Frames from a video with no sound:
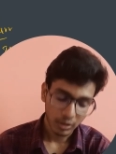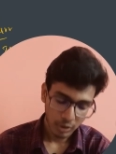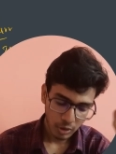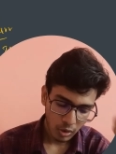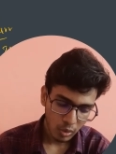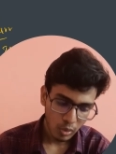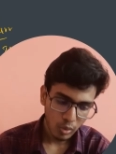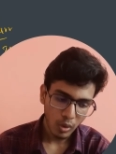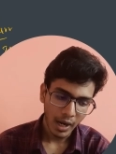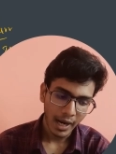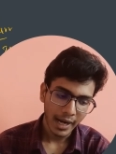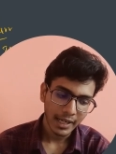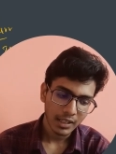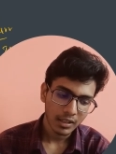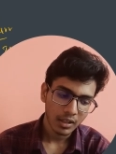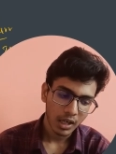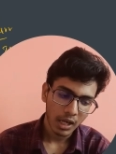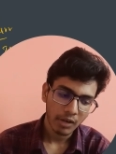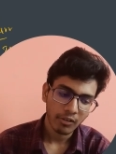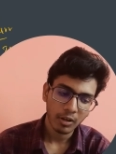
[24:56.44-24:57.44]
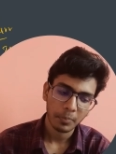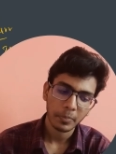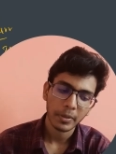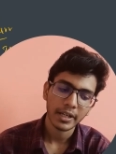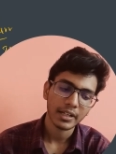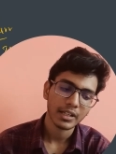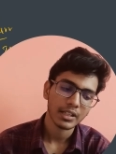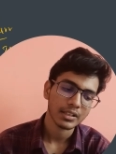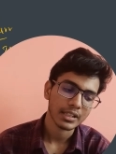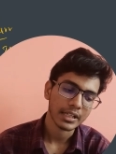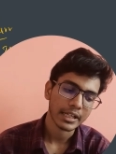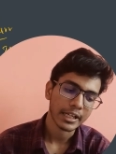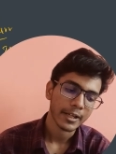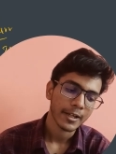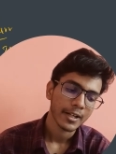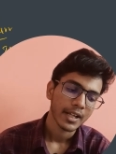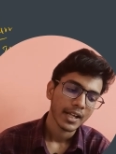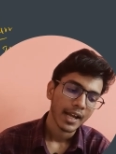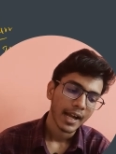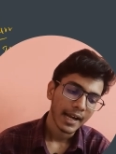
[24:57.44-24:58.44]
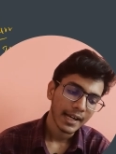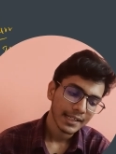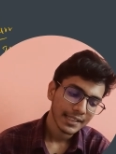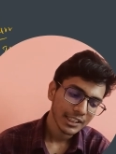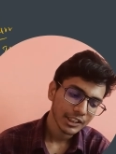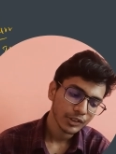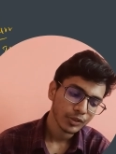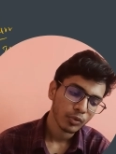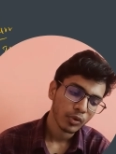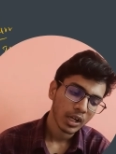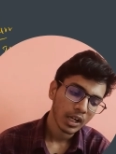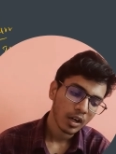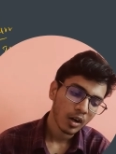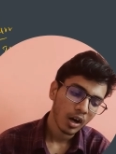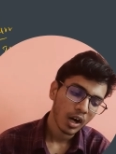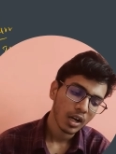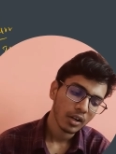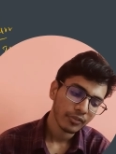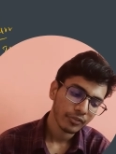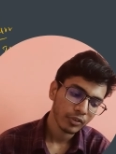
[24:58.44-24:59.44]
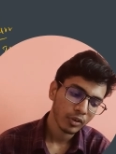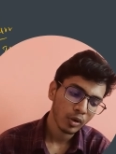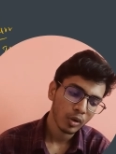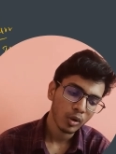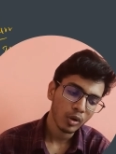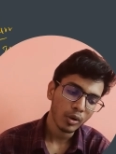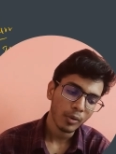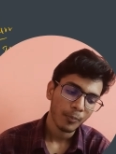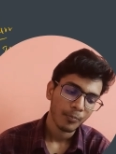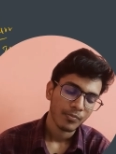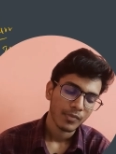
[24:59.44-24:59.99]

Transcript: true, and I will print 3, and this will call 4